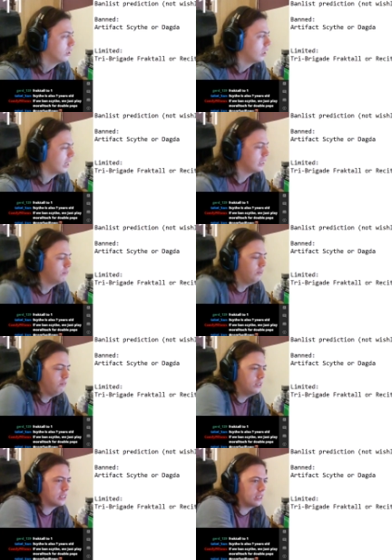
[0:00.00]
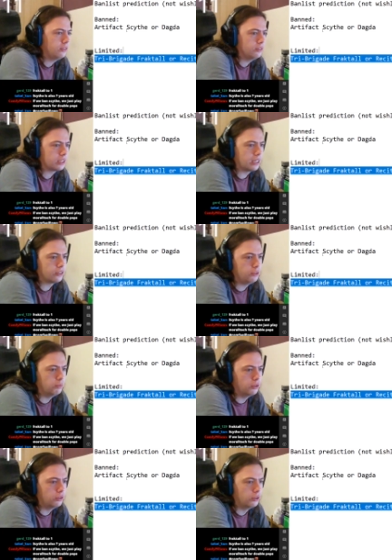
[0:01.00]
I think Recital is actually
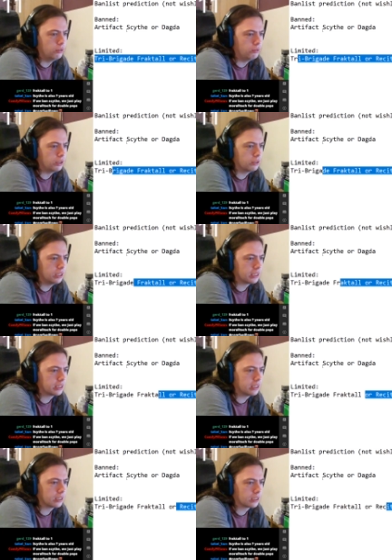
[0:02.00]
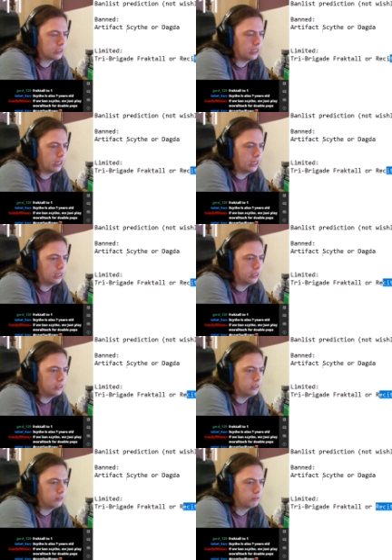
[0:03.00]
more realistic
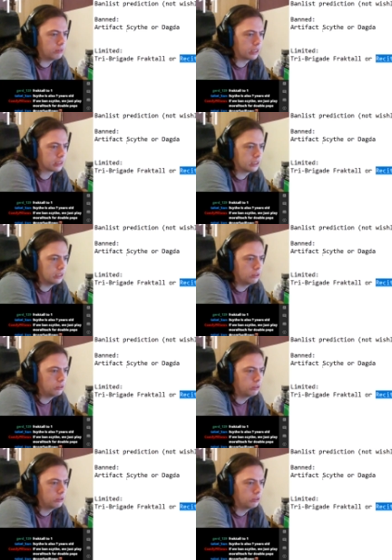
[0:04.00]
than Fractal.